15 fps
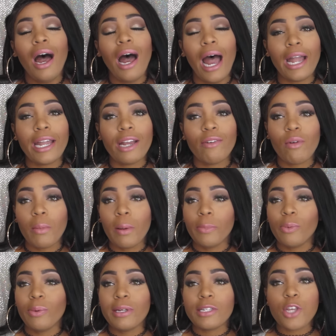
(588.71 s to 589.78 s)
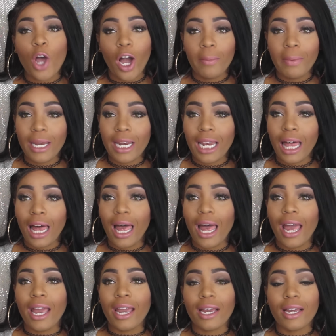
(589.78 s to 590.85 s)
I can remember we was talking about it,
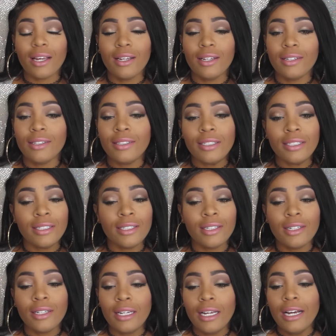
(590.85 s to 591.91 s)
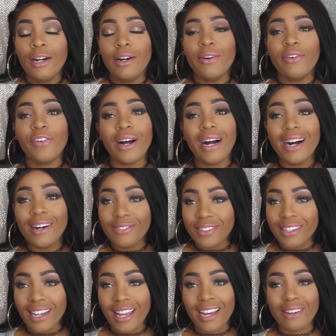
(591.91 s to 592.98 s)
like,
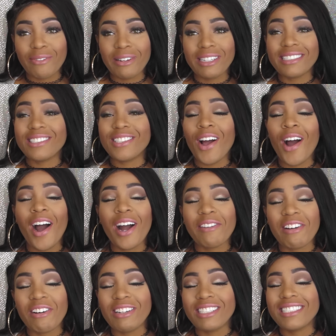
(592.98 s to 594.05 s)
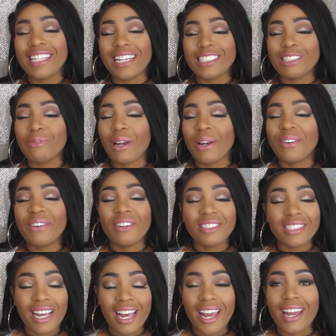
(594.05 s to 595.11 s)
forever. Like, we were talking about it, we were texting about it
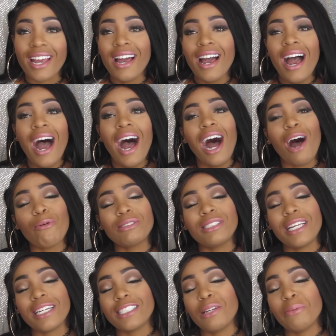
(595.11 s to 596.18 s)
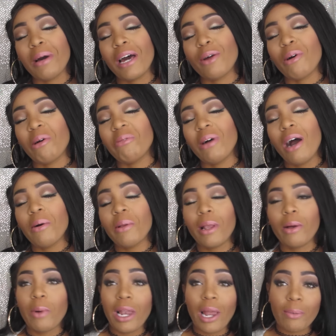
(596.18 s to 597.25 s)
all day. I was texting about it while
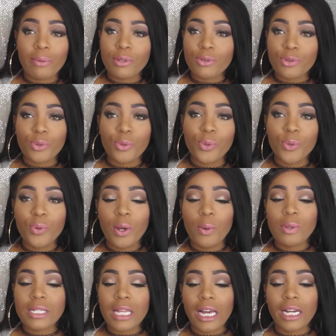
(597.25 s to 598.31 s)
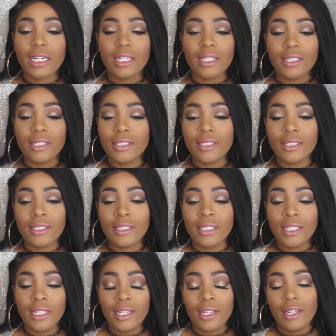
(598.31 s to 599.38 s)
I was in school. It was like a...
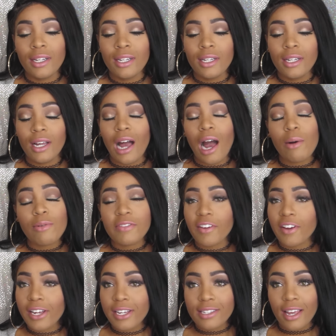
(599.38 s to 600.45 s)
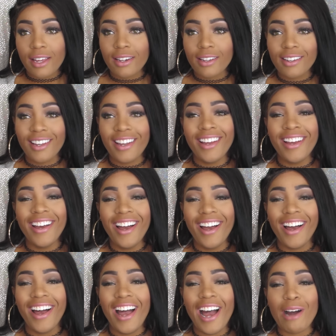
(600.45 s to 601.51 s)
I was very excited.
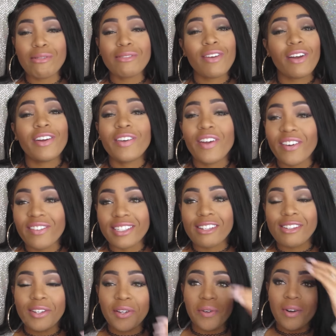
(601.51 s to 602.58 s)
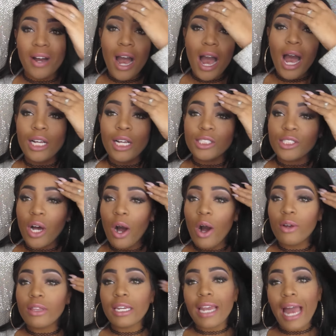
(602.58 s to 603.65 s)
I was very nervous, too.
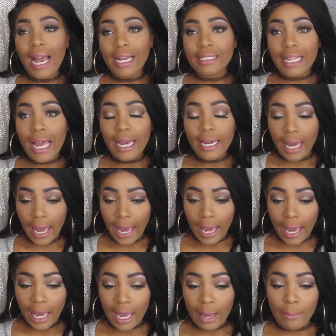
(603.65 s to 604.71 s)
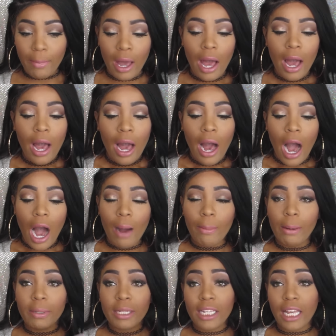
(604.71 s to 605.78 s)
So, the next day came. My
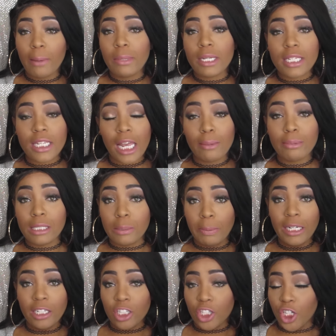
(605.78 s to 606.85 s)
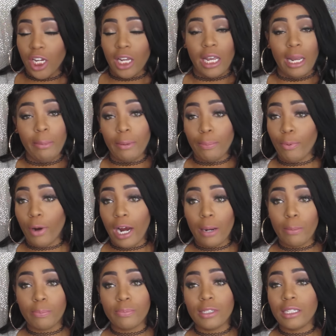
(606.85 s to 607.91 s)
mother gave me the same speech that she gave me
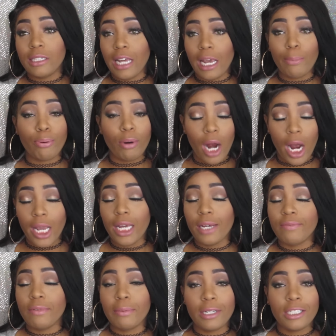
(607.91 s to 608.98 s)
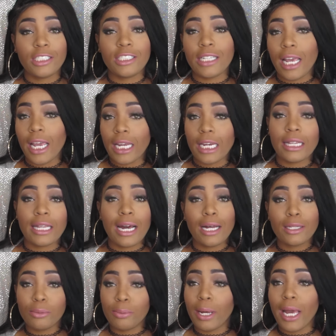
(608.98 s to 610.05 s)
the day prior. The bitch say anything
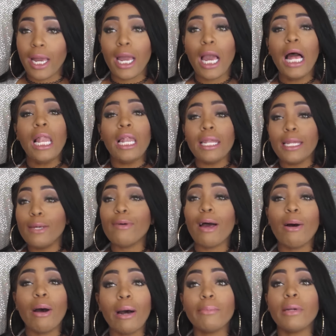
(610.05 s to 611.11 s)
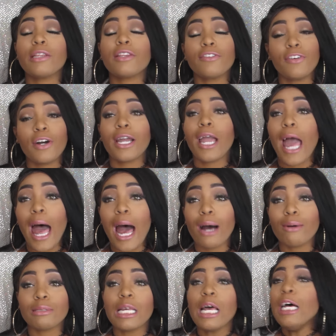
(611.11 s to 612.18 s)
out the way, leave out her motherfucking
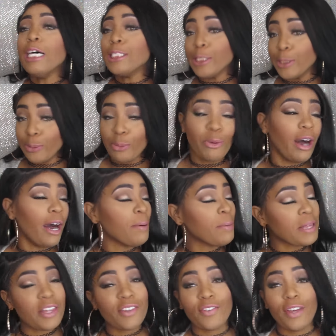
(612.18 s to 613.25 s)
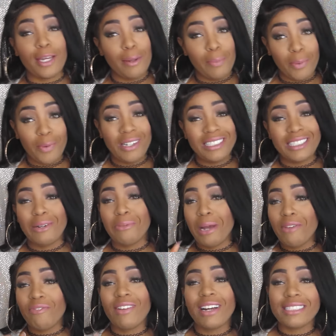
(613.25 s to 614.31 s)
house, sit on her motherfucking porch and
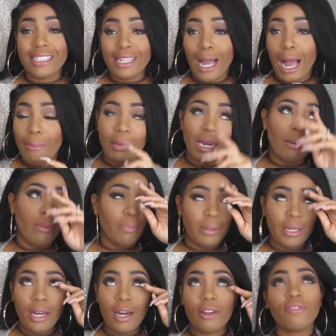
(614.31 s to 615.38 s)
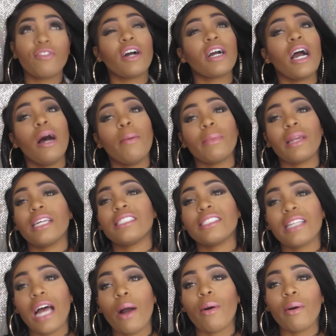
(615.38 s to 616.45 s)
wait for us to come, and I'ma beat her the fuck up. And that's
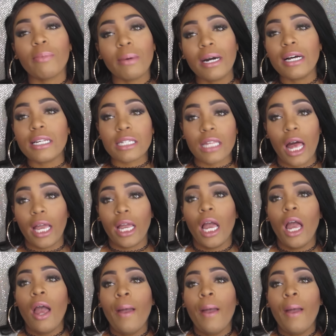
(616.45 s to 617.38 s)
just how it was. Like,